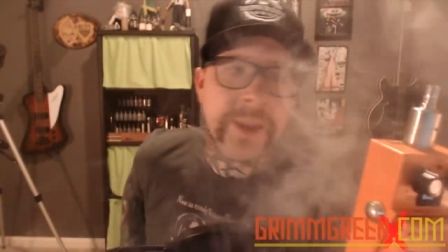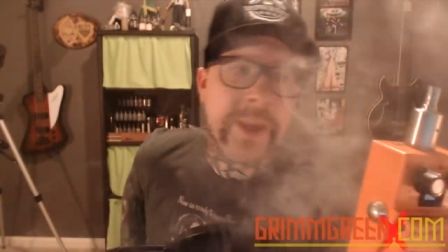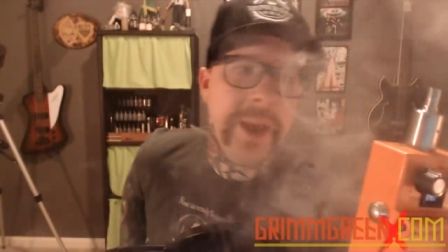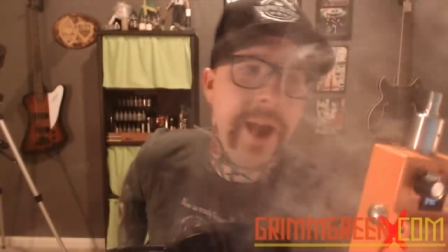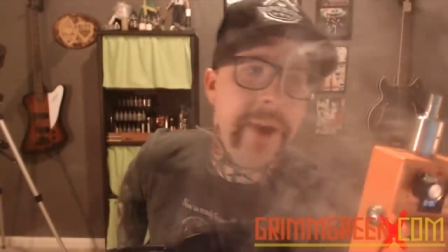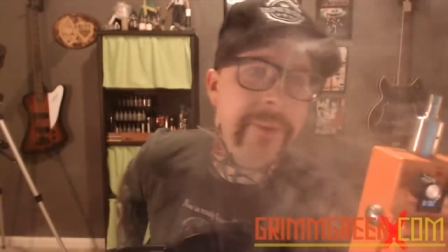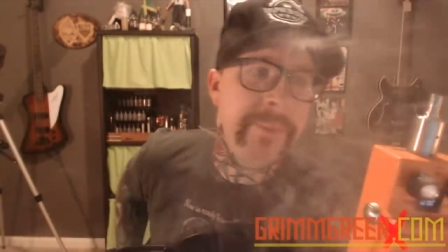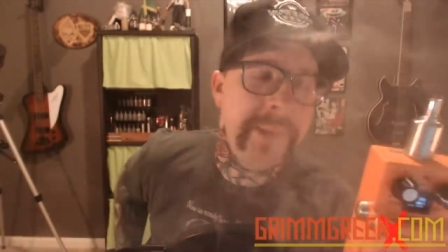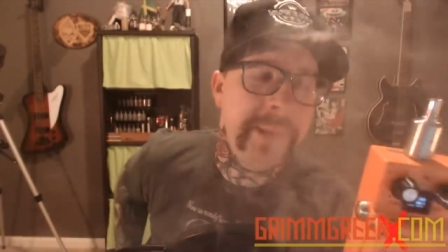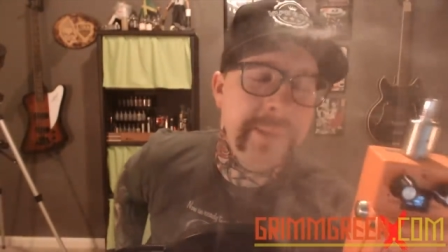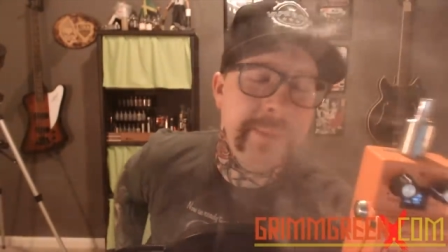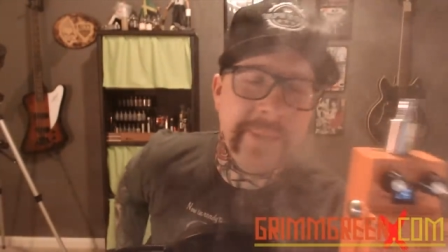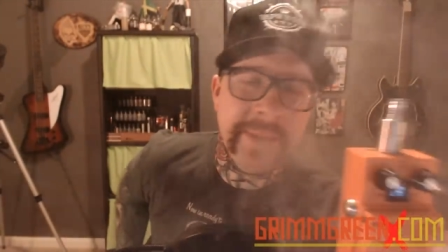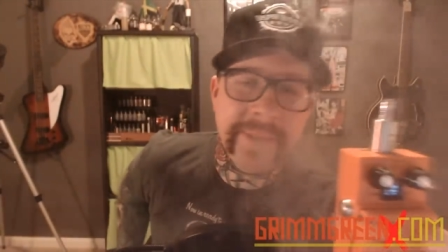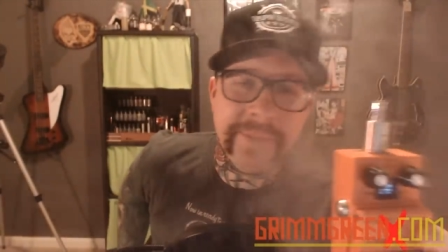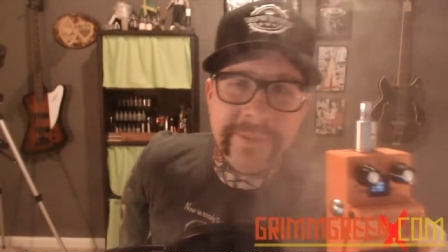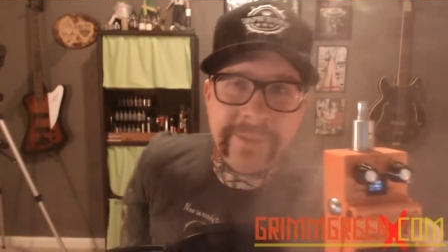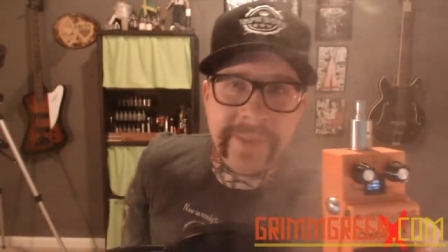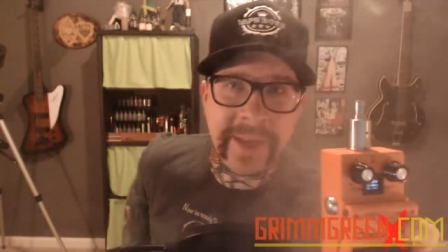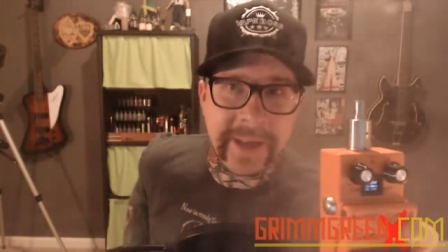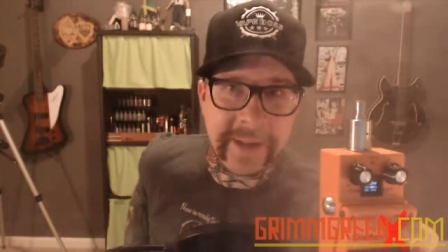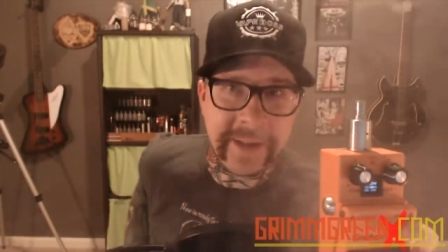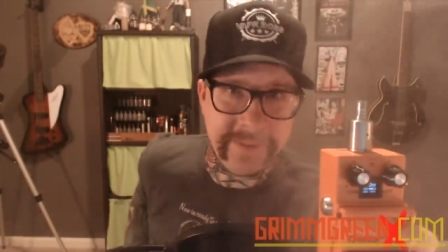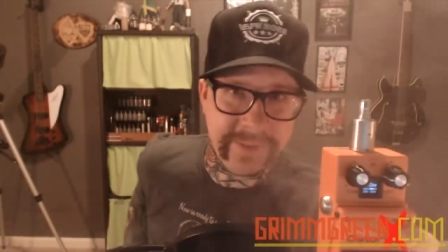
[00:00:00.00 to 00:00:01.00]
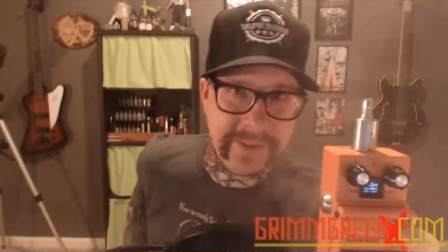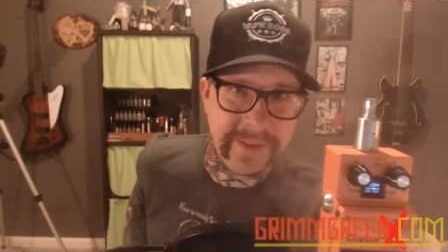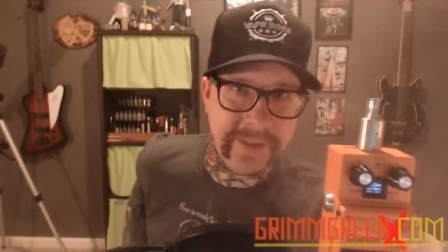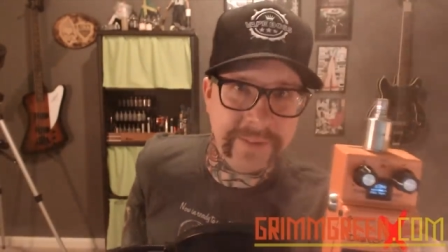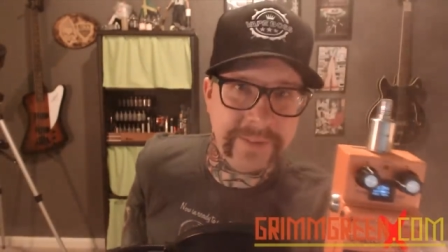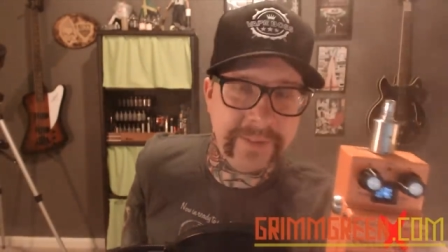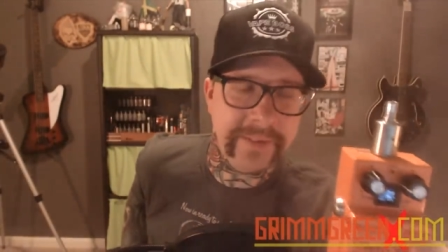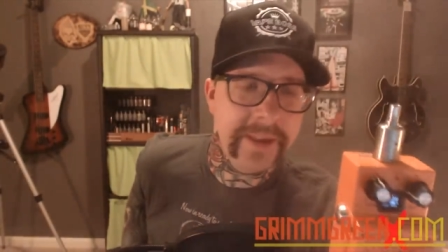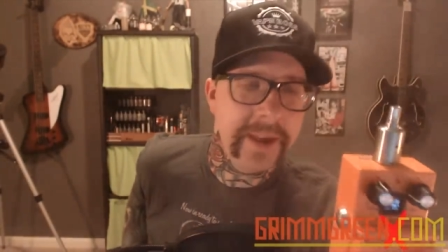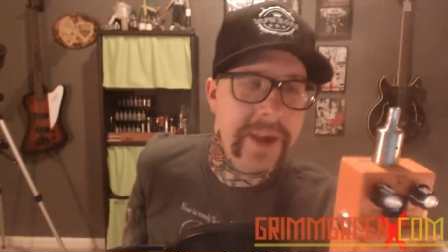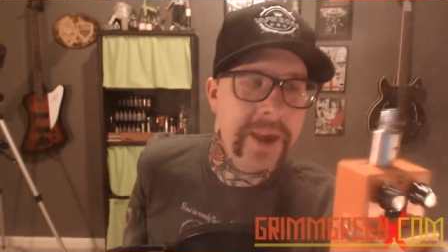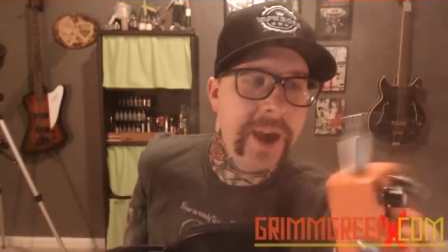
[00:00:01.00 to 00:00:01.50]
I've been a big fan of
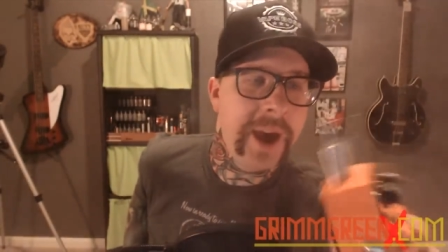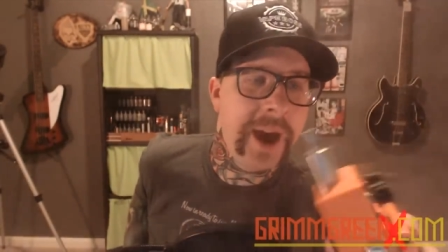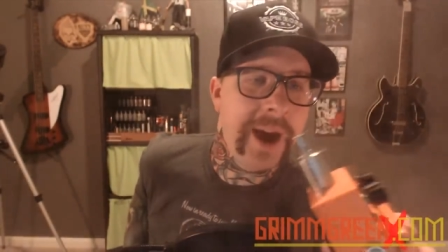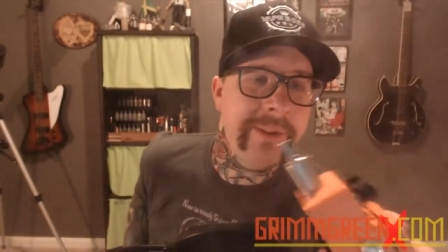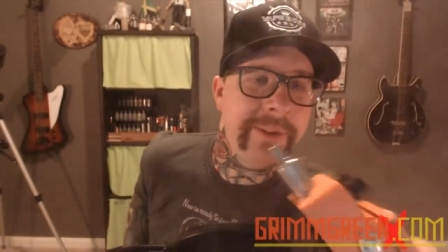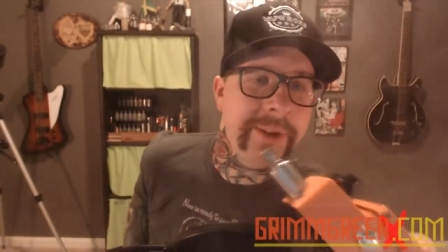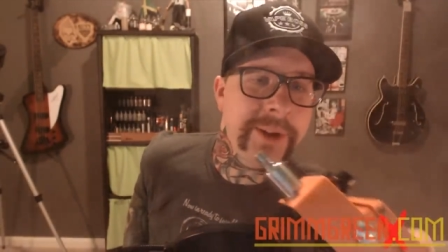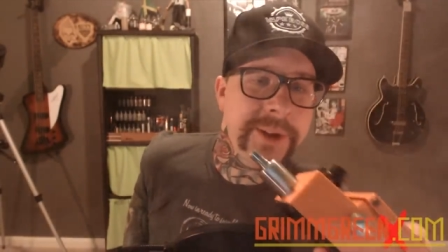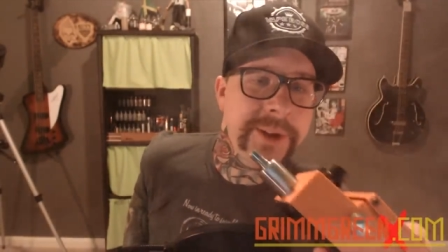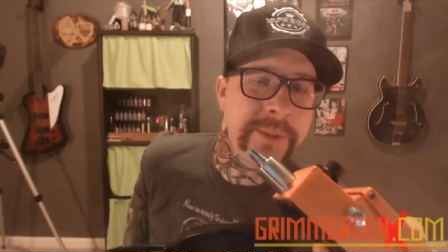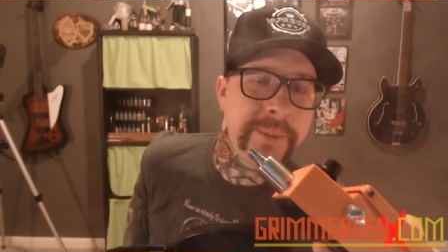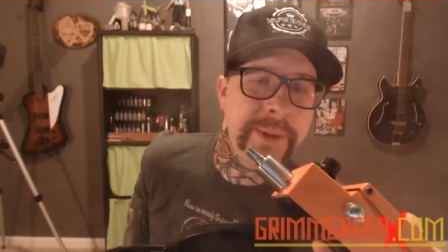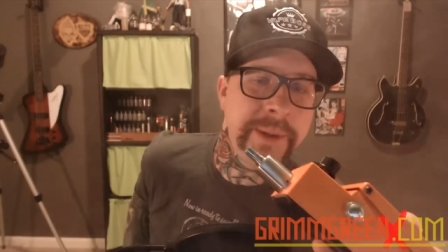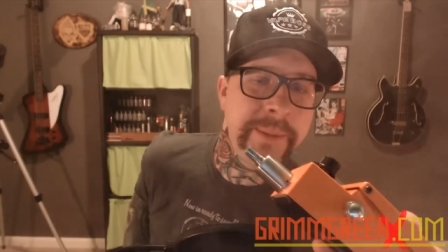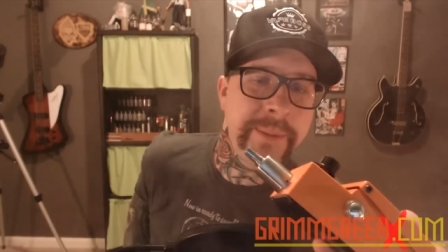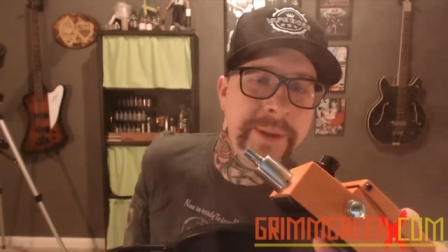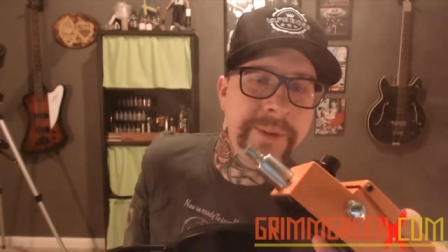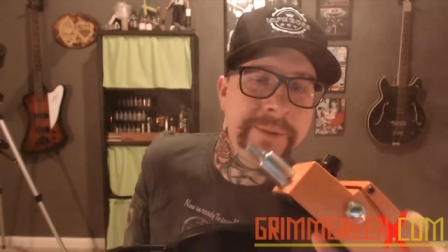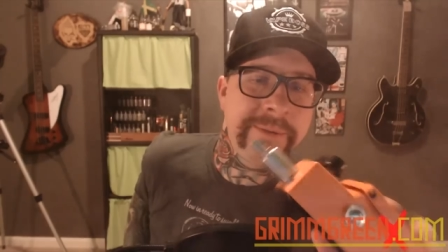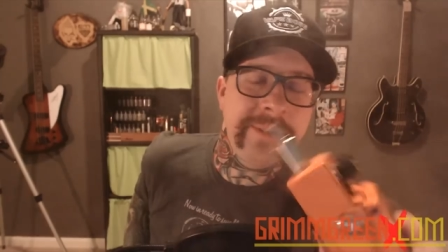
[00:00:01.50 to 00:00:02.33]
this. I've also been a big